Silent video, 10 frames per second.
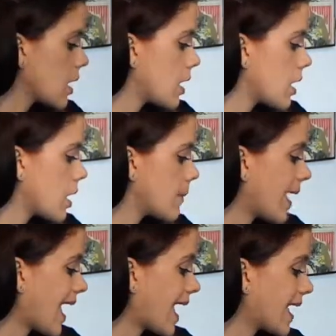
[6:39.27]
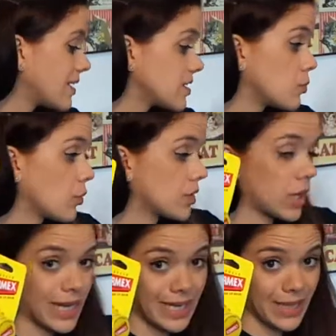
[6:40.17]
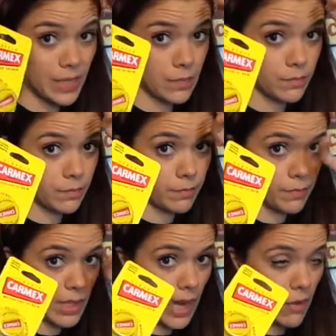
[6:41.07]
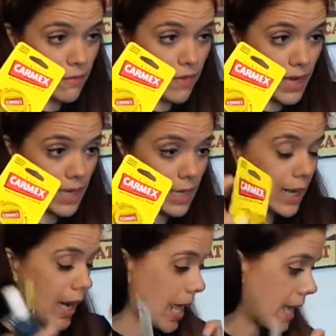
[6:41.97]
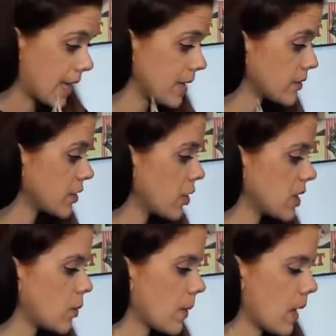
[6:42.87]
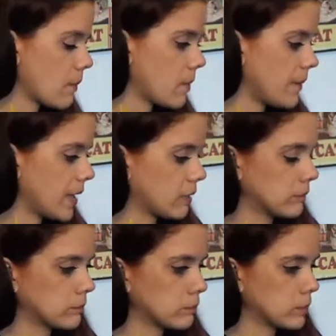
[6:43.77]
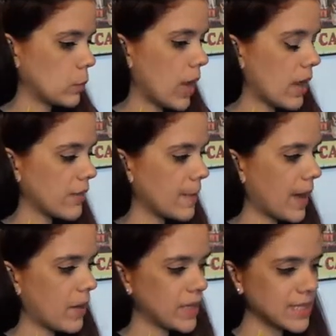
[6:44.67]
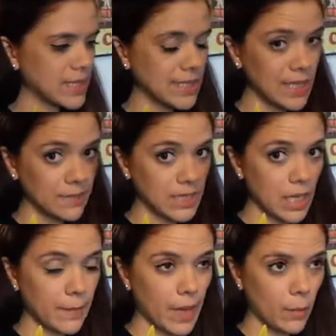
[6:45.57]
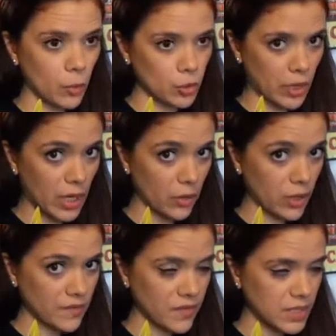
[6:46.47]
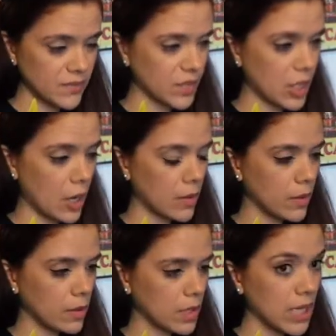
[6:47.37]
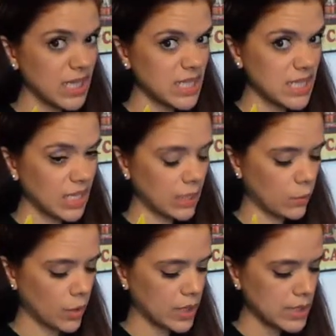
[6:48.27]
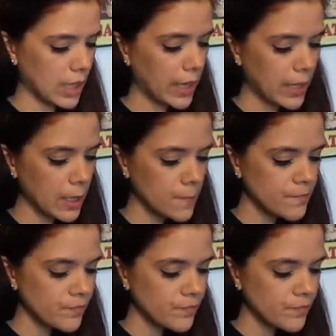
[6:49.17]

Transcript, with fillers: and more than likely the clarifying clay. The only one that I'm a bit wary about is this lipstick, but I will try it on after this video and see what it's like.